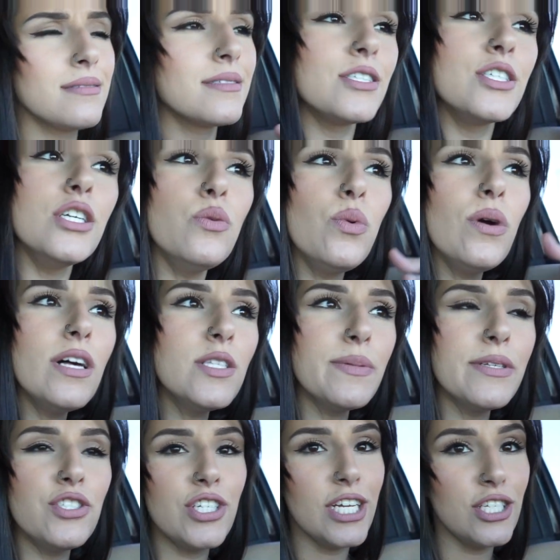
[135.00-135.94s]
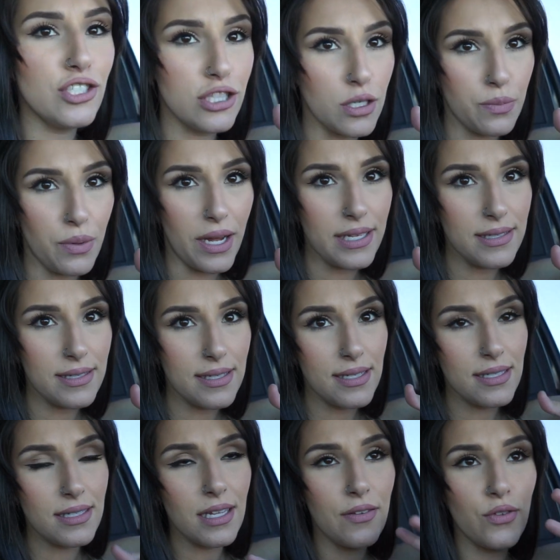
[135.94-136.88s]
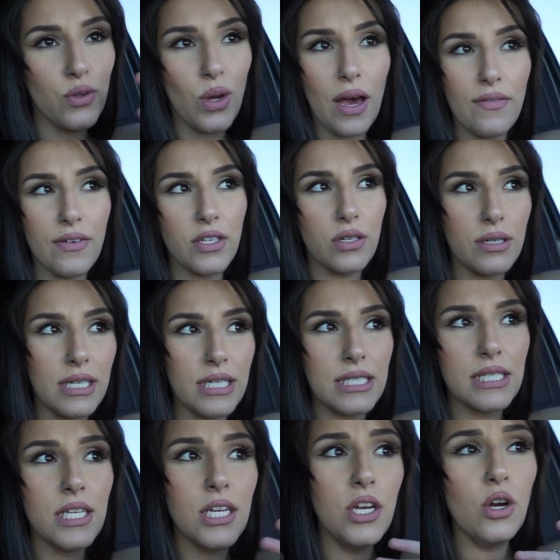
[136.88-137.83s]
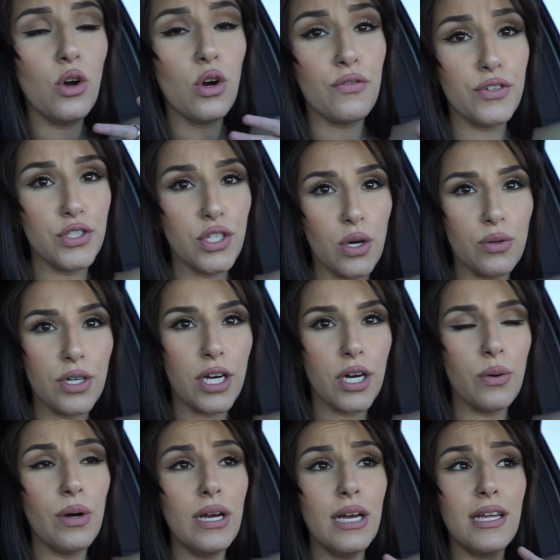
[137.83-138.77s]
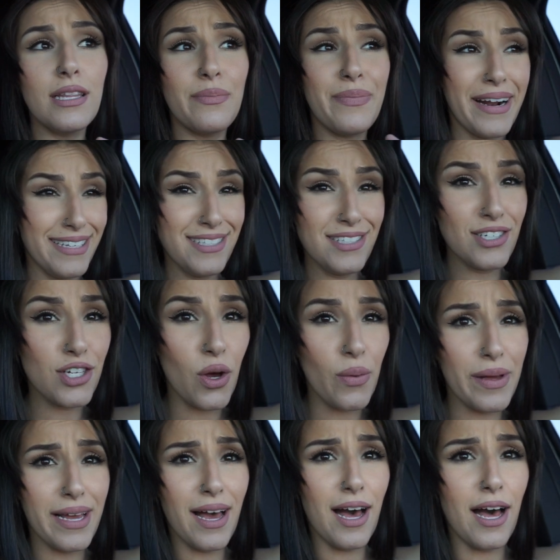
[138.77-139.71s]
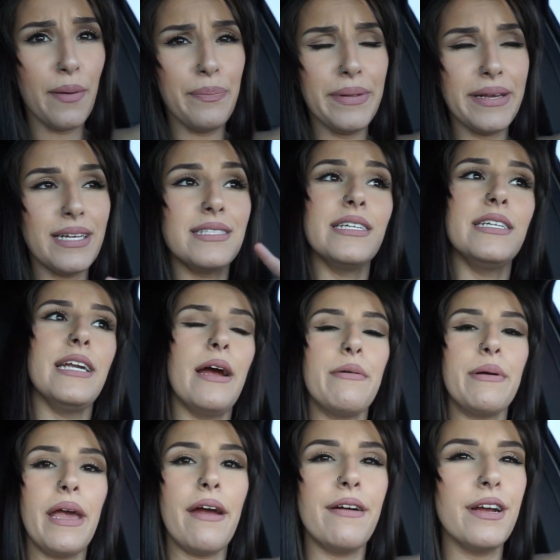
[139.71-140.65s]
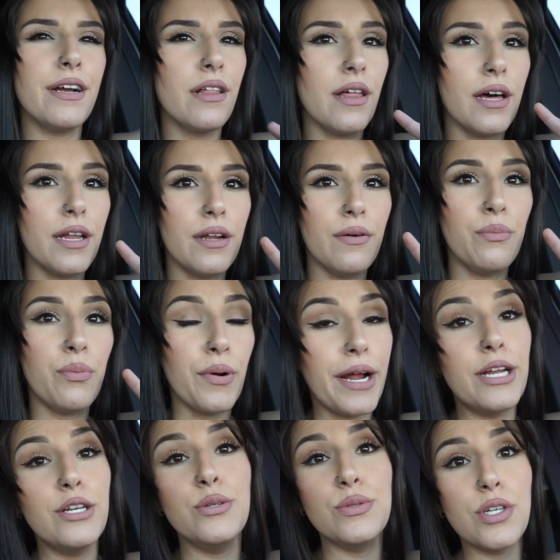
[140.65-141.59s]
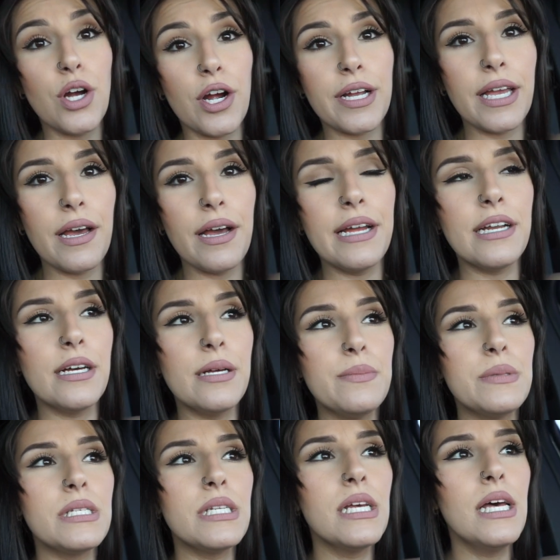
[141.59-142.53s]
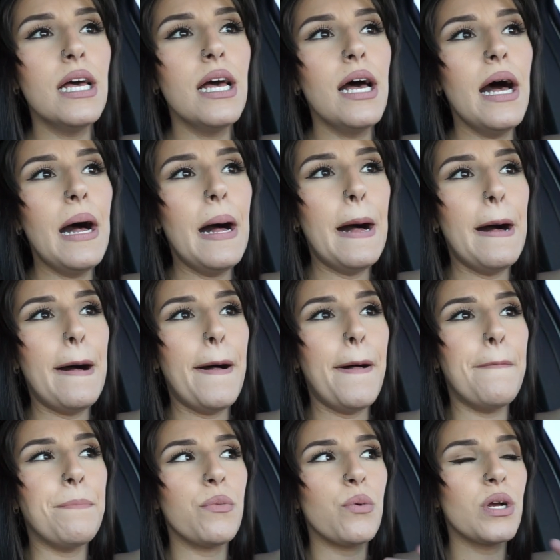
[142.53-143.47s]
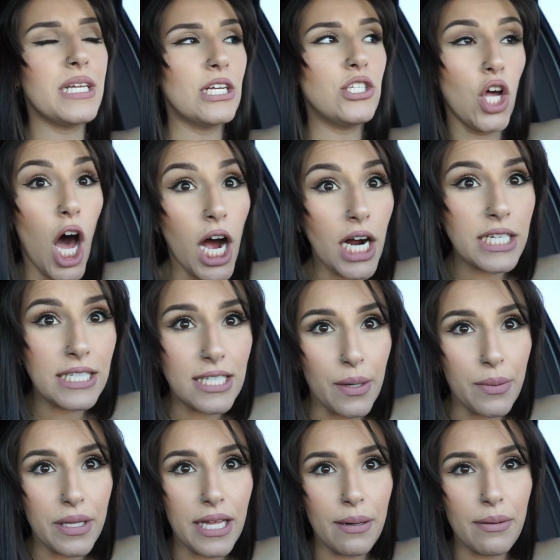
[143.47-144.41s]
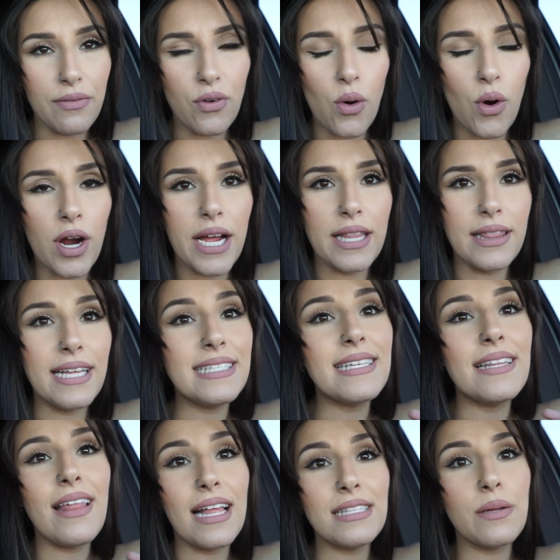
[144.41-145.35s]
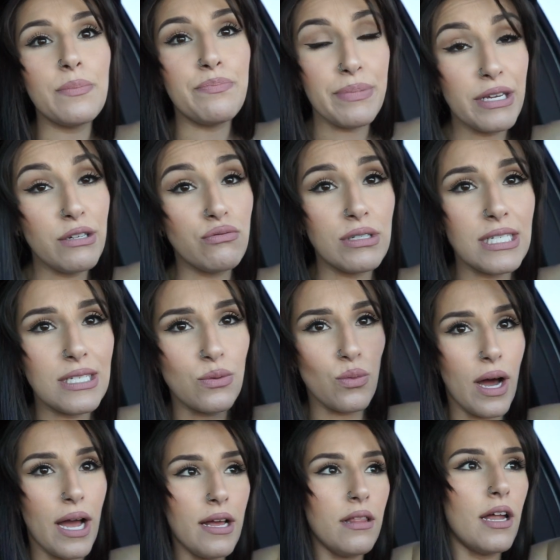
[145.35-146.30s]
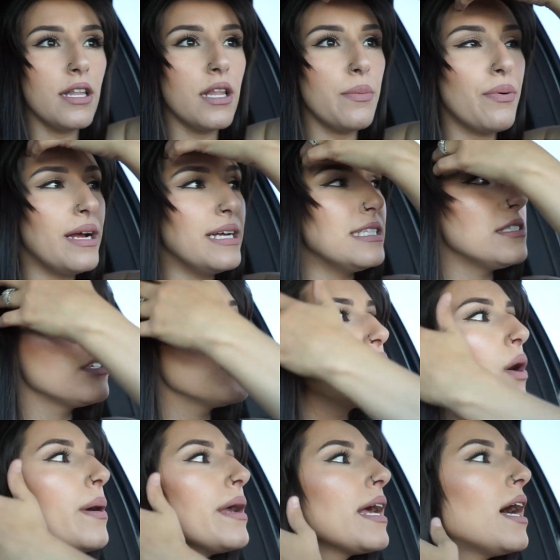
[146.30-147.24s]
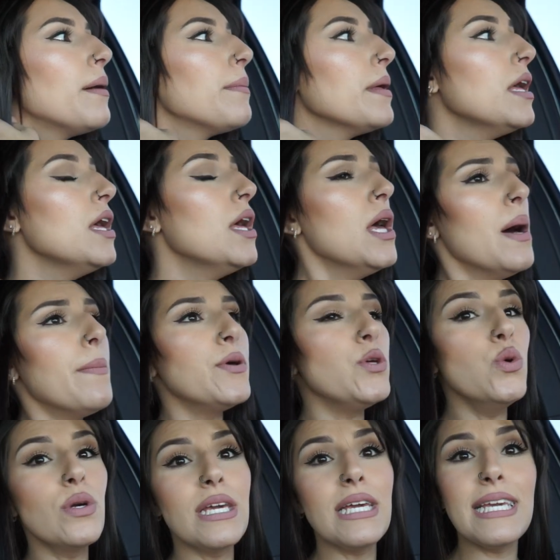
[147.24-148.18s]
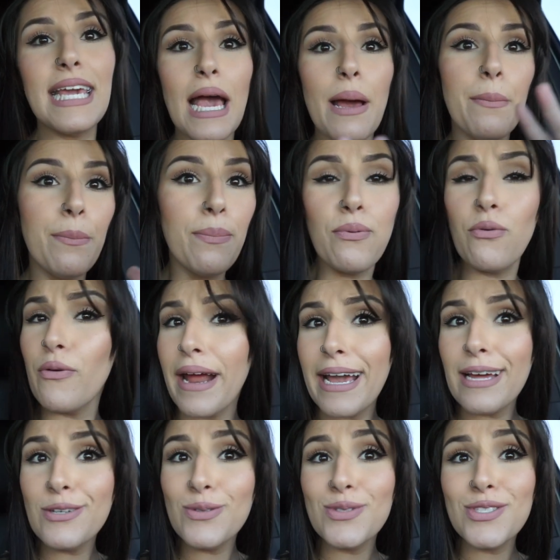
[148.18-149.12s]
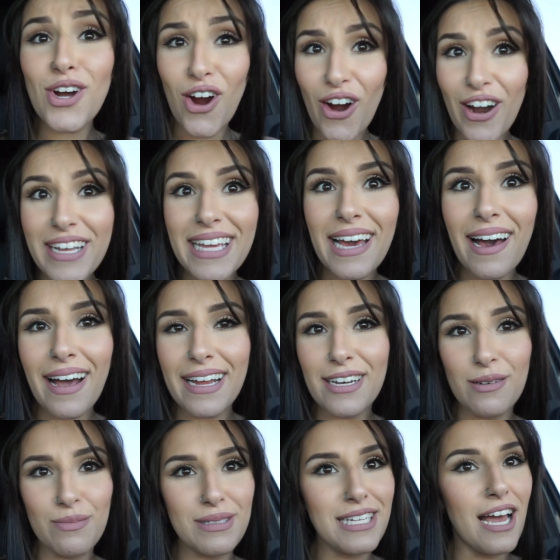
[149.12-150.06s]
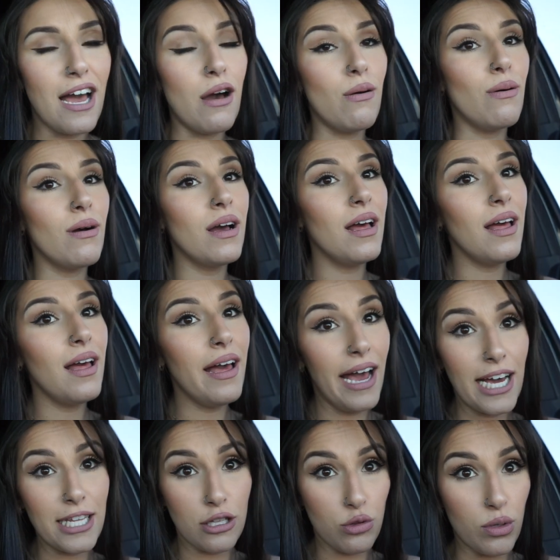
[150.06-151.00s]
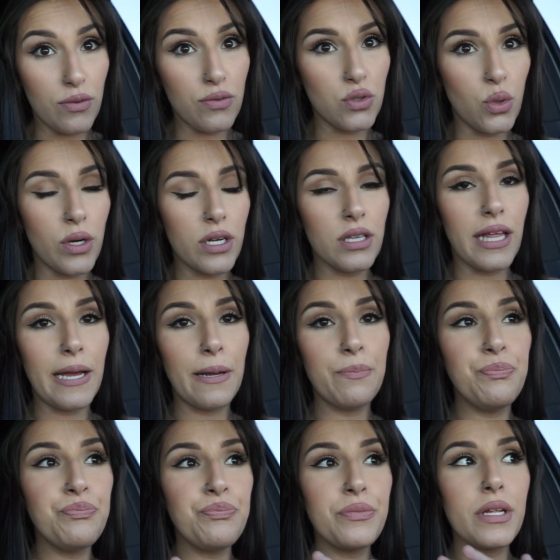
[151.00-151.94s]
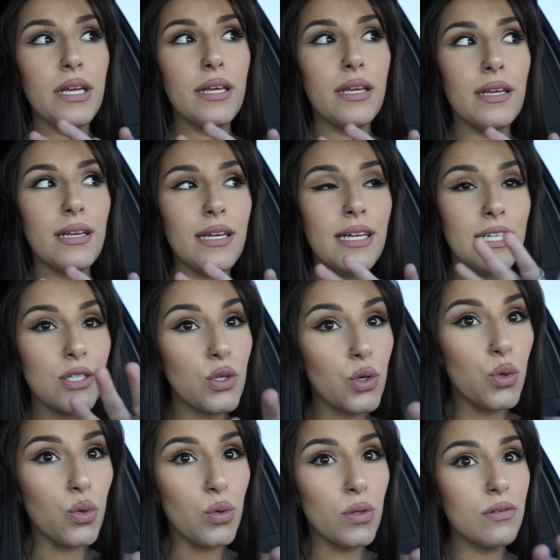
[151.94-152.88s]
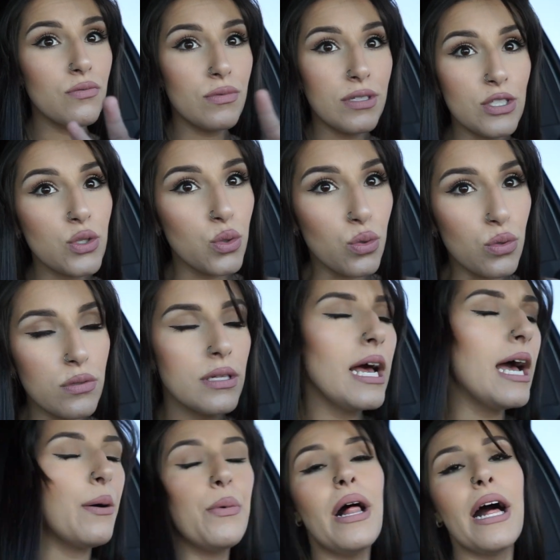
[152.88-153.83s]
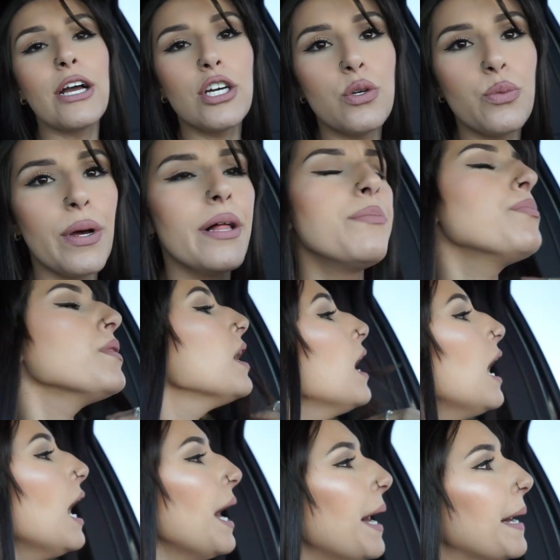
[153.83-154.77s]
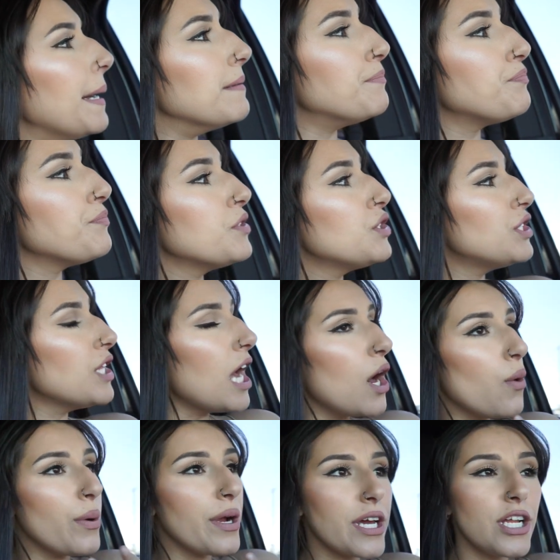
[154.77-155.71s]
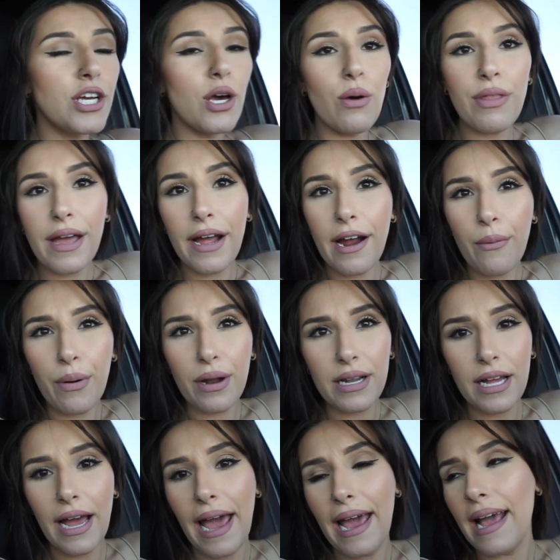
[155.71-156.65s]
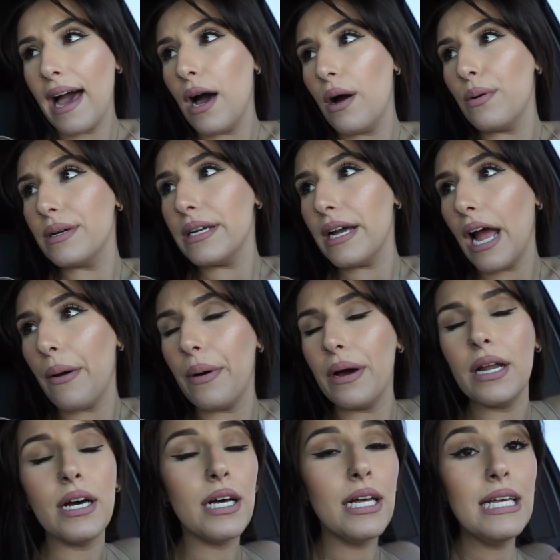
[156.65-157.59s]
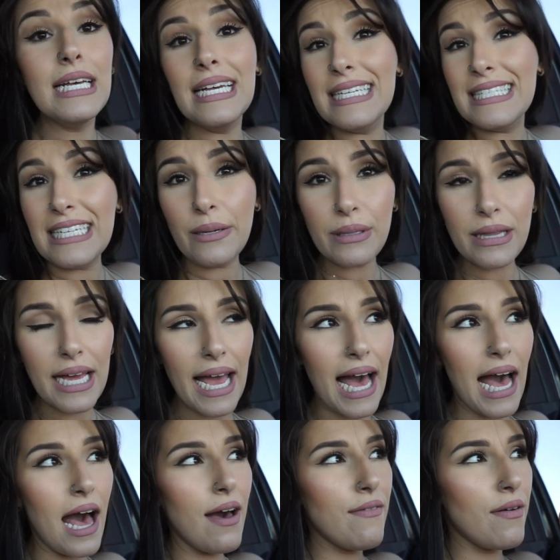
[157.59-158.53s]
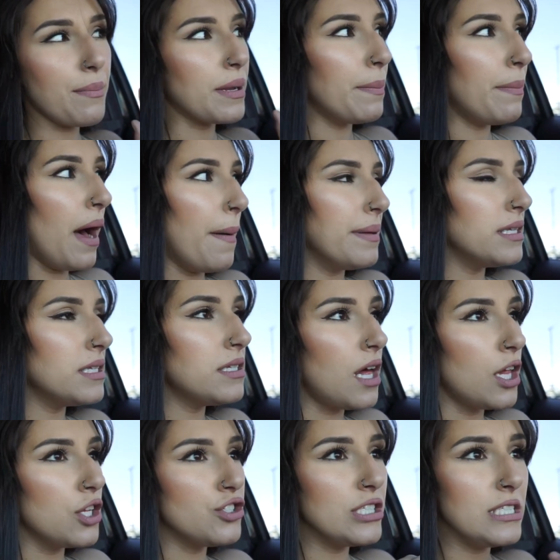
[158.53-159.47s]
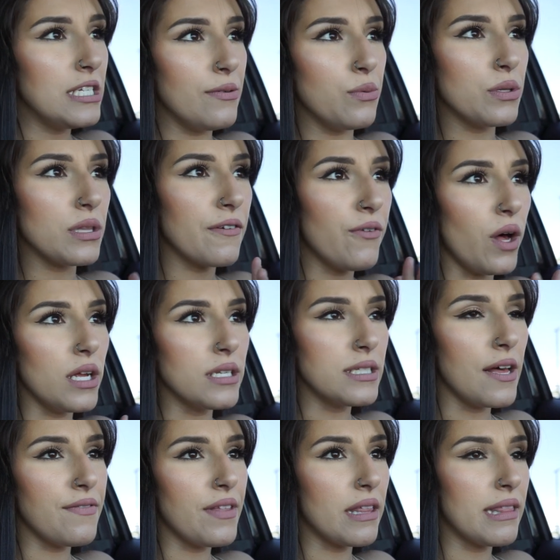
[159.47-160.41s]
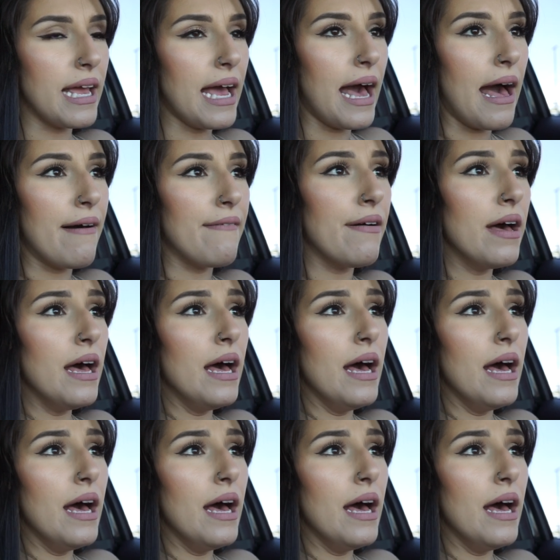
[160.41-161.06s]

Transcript: Goodwill has been changing their prices, if you haven't noticed, if you don't know. Prices are going up because they're now carrying a lot of brand new Target items. Because I talked to someone there before and they said that's a big reason why a lot of their prices are going up. But you can get brand new Target items now at the thrift store. Like, cool. It's cool. Well, at Goodwill. So we're going to go there. I want to hang out. I want to see what they have. I'm going to pop into Dollar Tree, see what the fall stuff that they have.